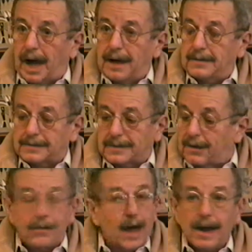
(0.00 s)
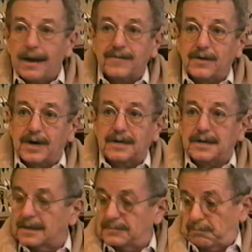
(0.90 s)
I don't know. I have no
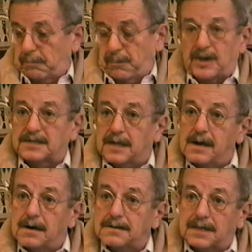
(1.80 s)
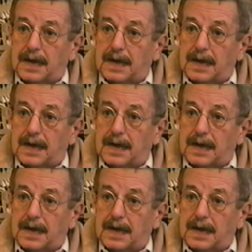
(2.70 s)
idea. Pretty songs,